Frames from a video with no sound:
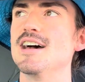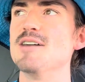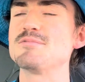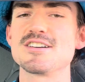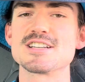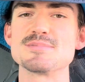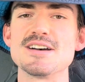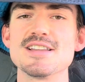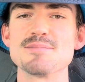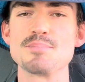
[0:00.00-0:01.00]
I'm talking
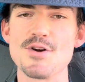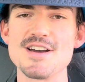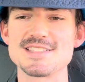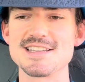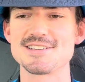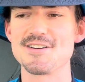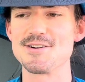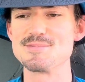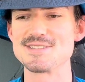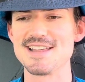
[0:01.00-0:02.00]
about like processed
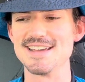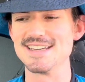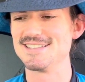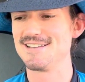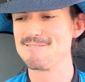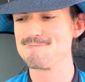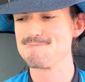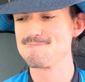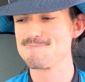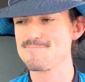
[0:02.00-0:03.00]
carbs, like
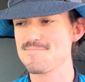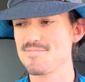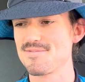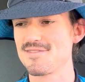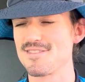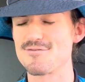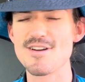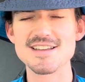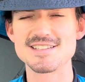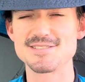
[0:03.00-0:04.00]

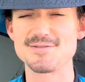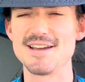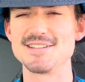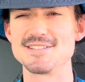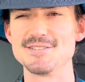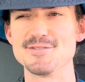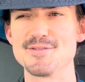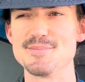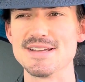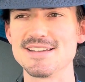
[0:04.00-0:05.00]
rice is fine too
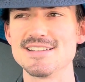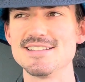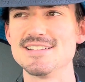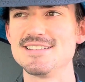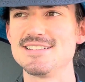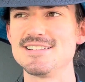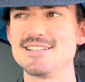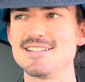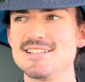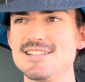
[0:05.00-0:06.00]
for me.
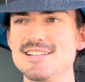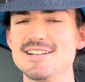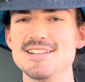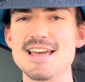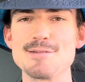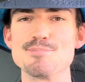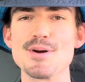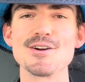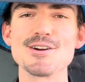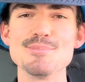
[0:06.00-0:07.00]
Like
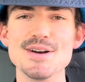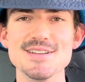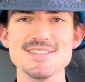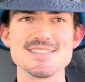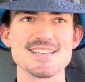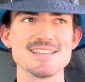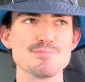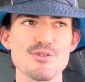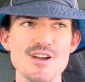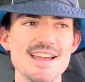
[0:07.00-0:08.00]
burger buns
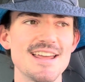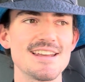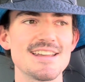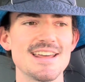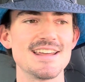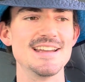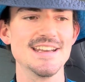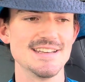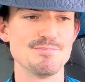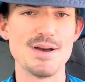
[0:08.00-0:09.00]
and bread
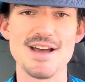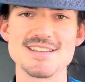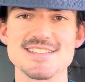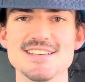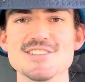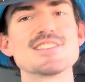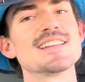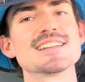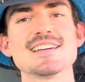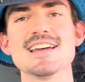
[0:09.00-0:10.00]
and pasta, shit
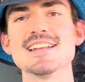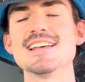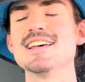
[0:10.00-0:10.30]
like that.